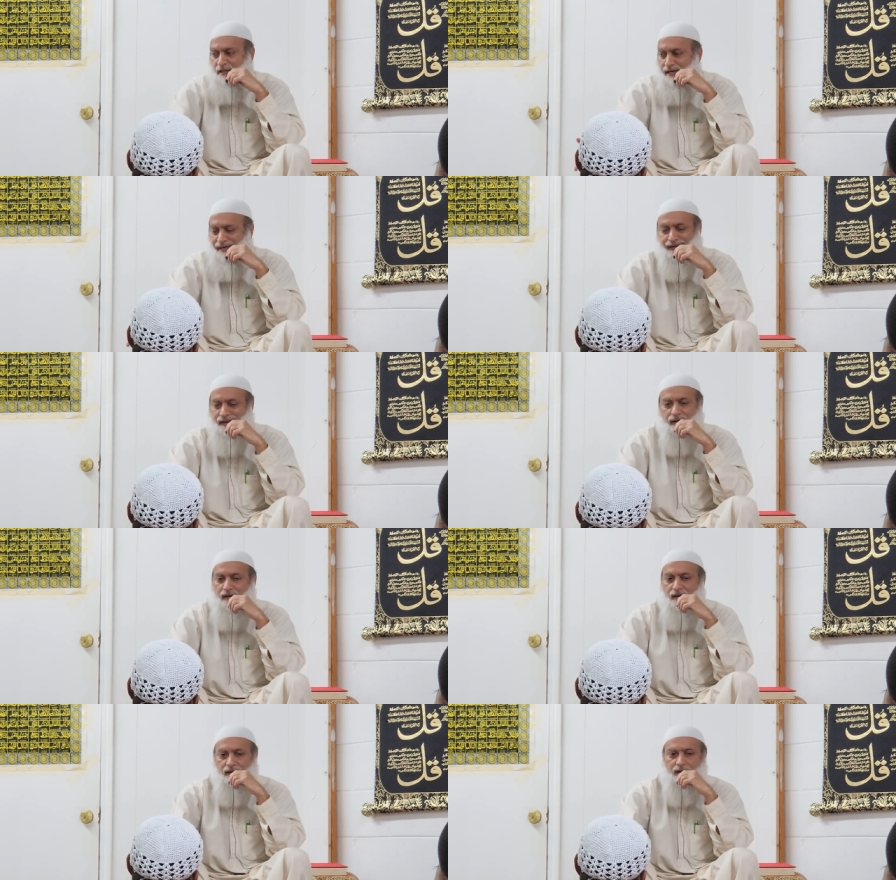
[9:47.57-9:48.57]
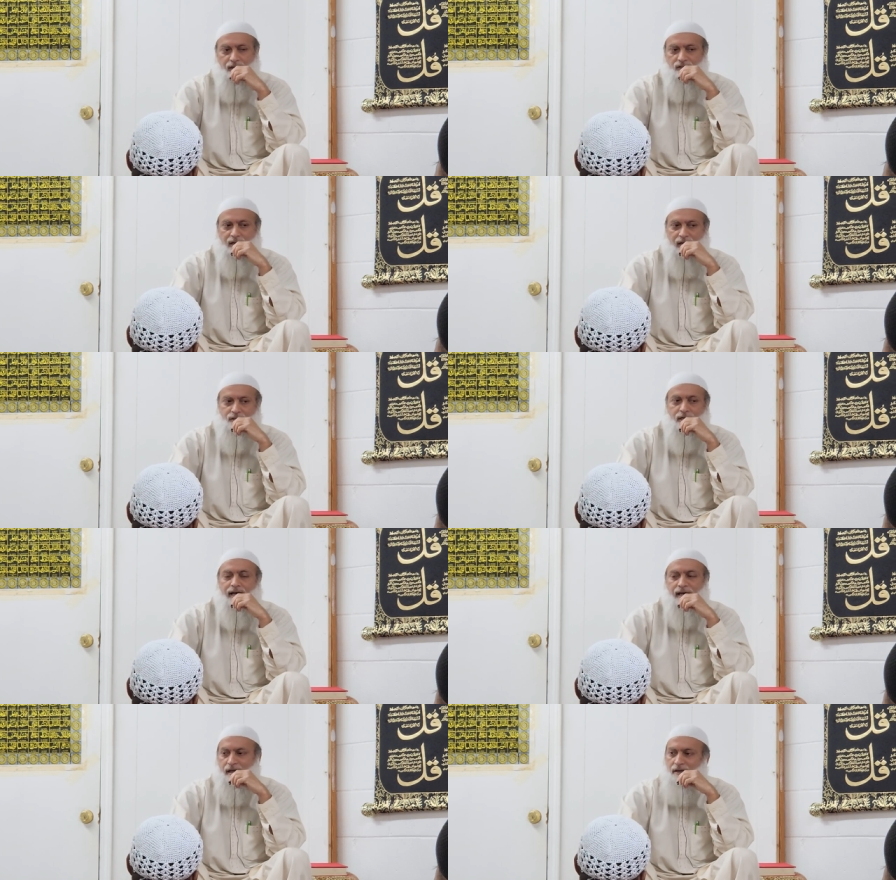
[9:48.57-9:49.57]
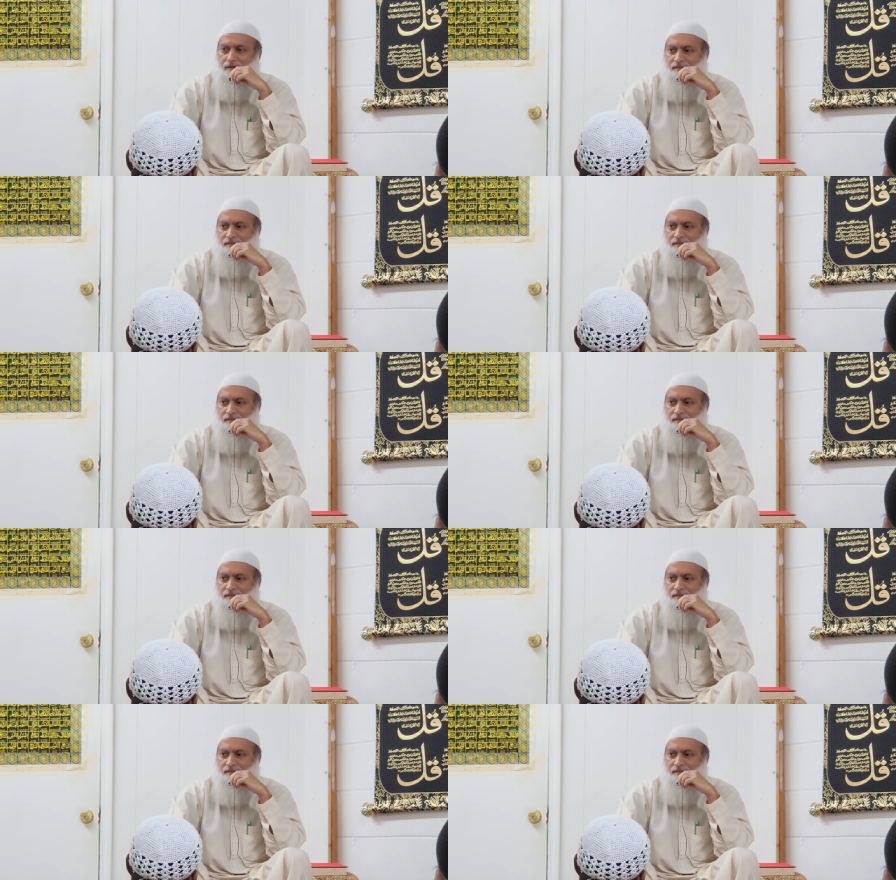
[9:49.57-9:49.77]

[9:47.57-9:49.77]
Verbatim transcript: that it's not today.